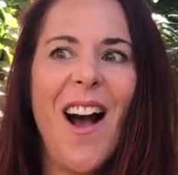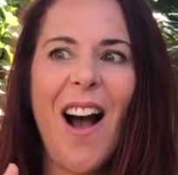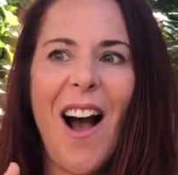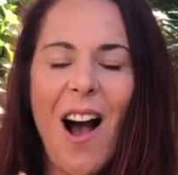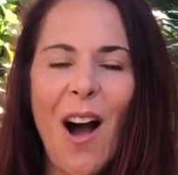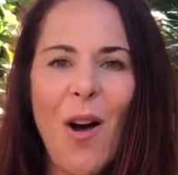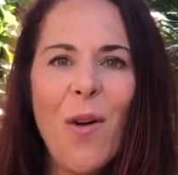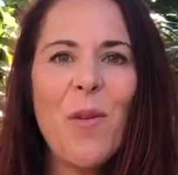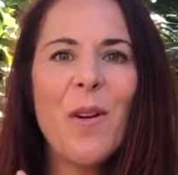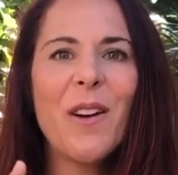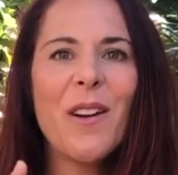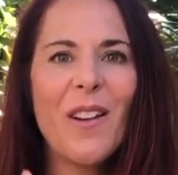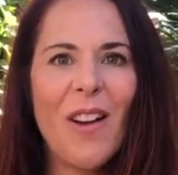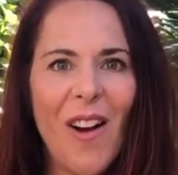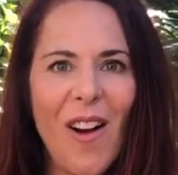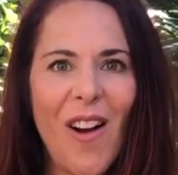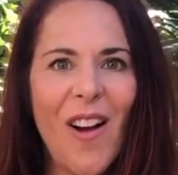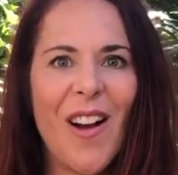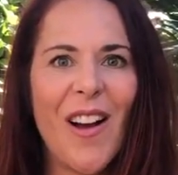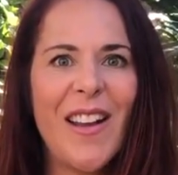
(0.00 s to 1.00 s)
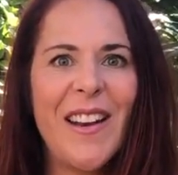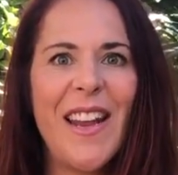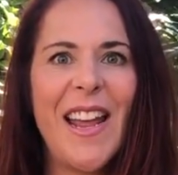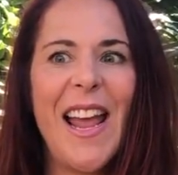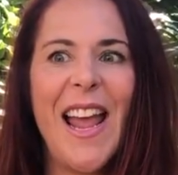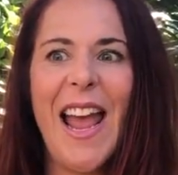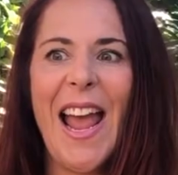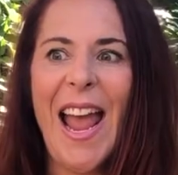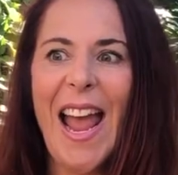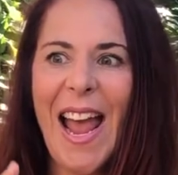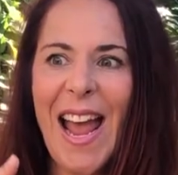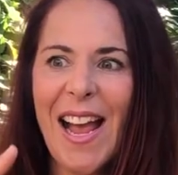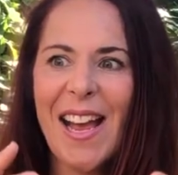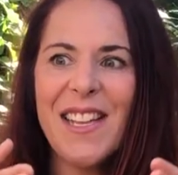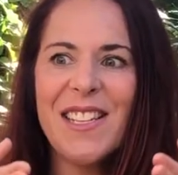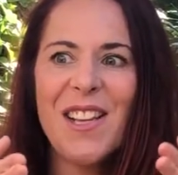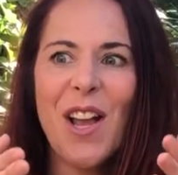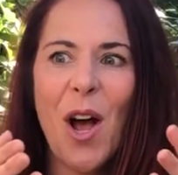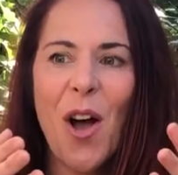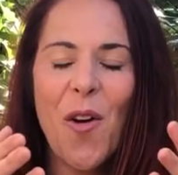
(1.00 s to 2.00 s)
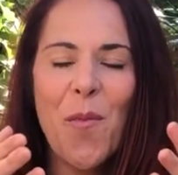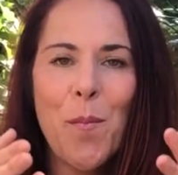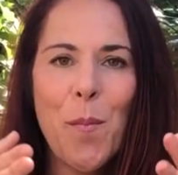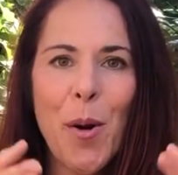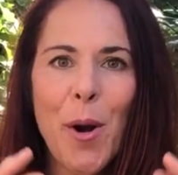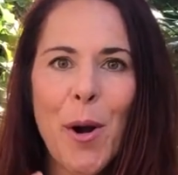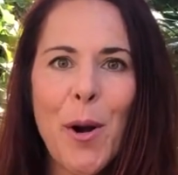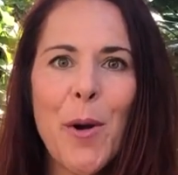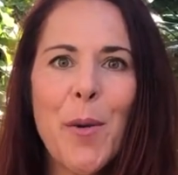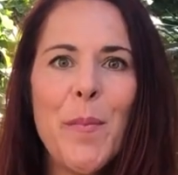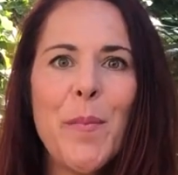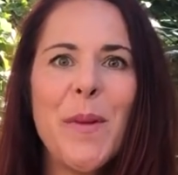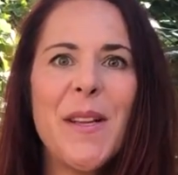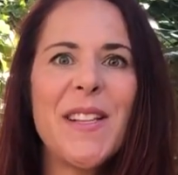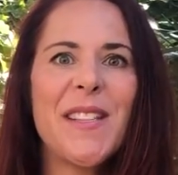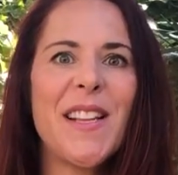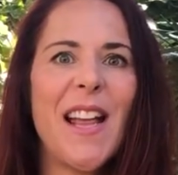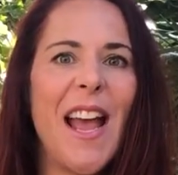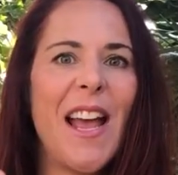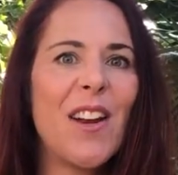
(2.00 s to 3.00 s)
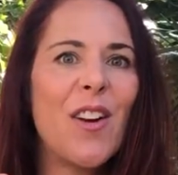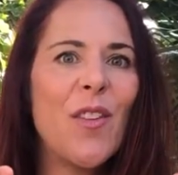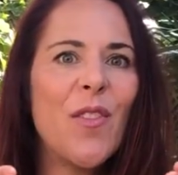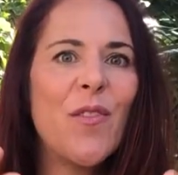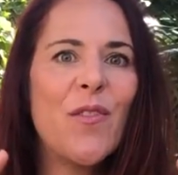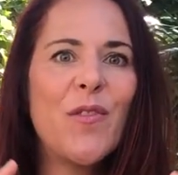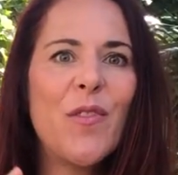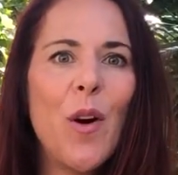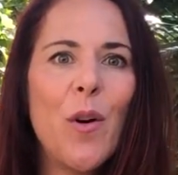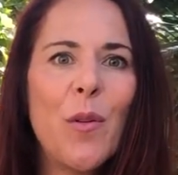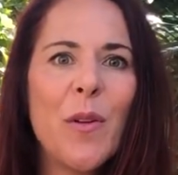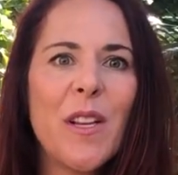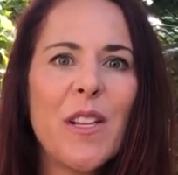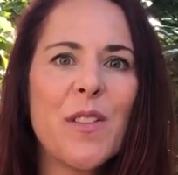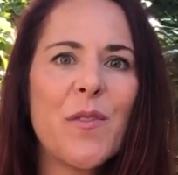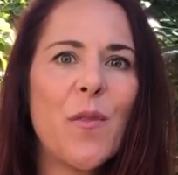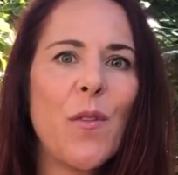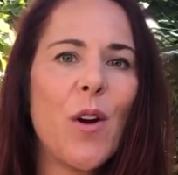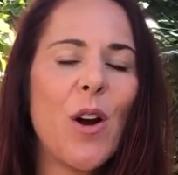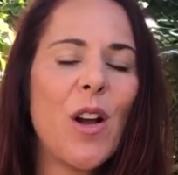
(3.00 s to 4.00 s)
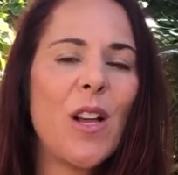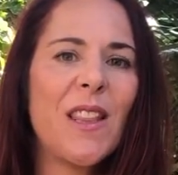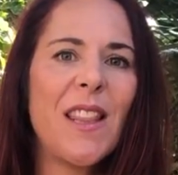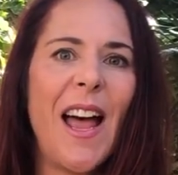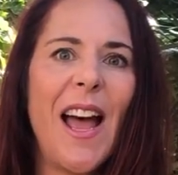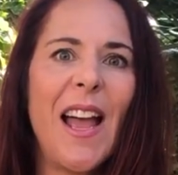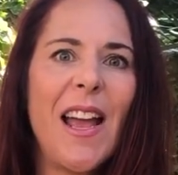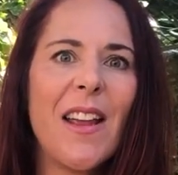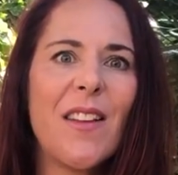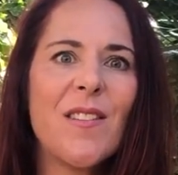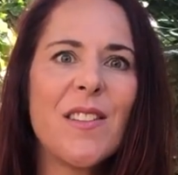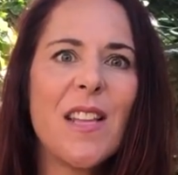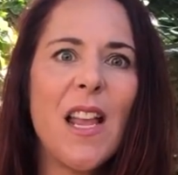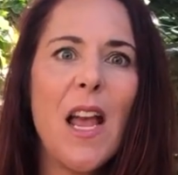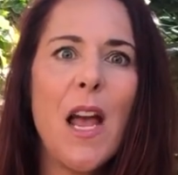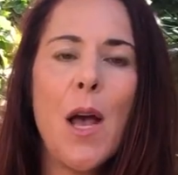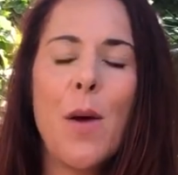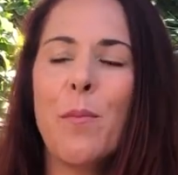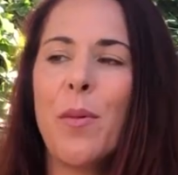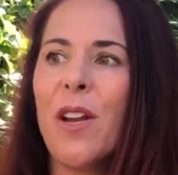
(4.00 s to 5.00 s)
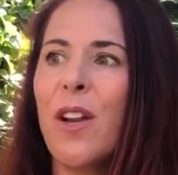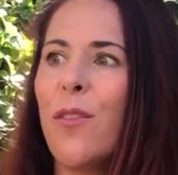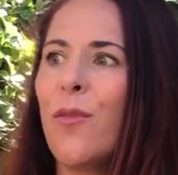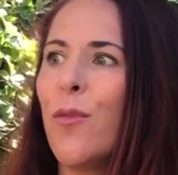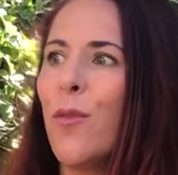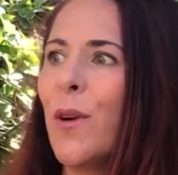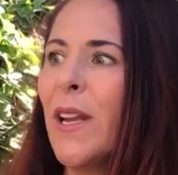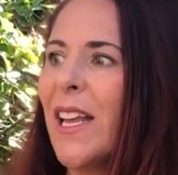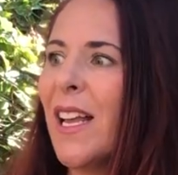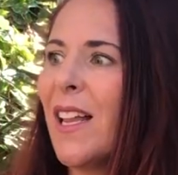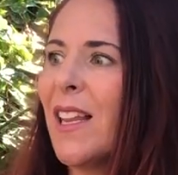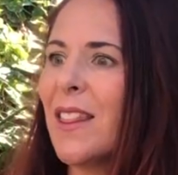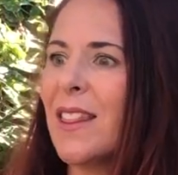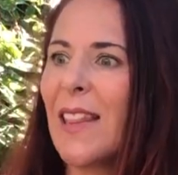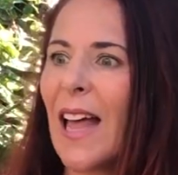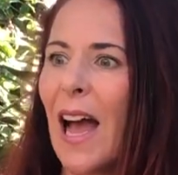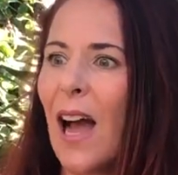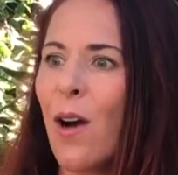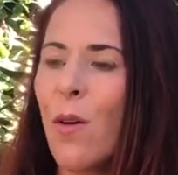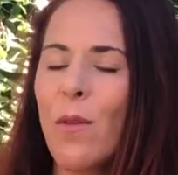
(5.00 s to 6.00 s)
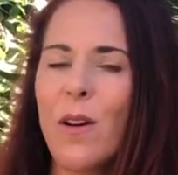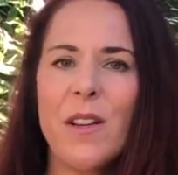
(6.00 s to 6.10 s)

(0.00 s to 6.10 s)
Our God has a purpose and a focus for our lives. But if we allow